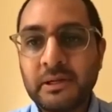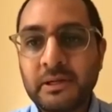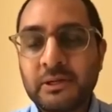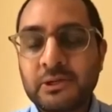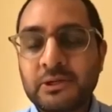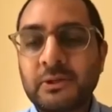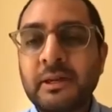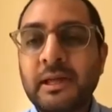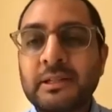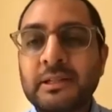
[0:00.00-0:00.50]

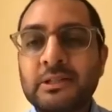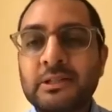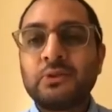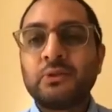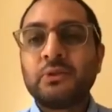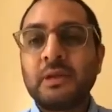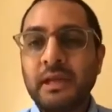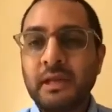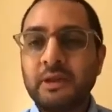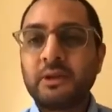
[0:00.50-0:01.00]
So let's do
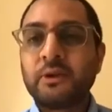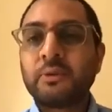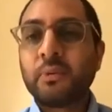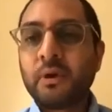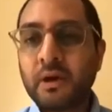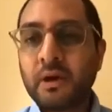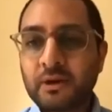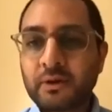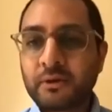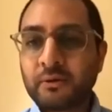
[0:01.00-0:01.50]
the inner
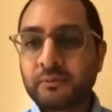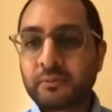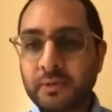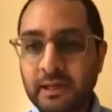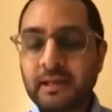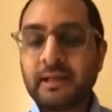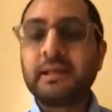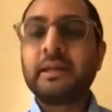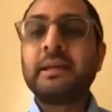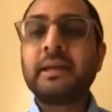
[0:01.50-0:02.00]
work of
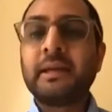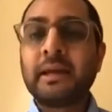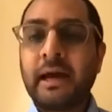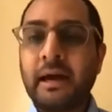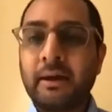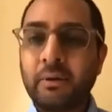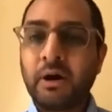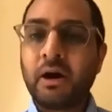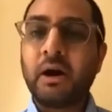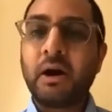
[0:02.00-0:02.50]
cleaning
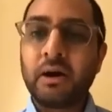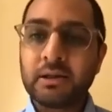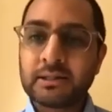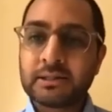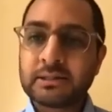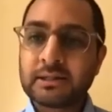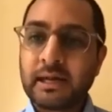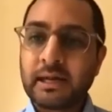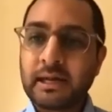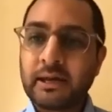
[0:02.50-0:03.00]
our
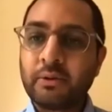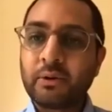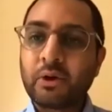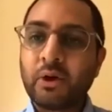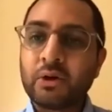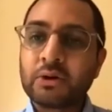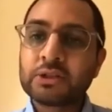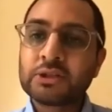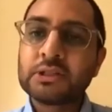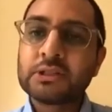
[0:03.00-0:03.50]
hearts and our
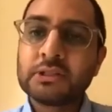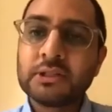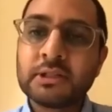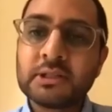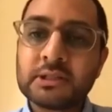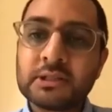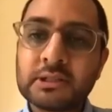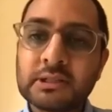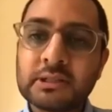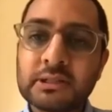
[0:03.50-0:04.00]

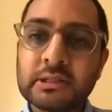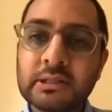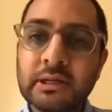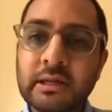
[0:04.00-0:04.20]
consciousness.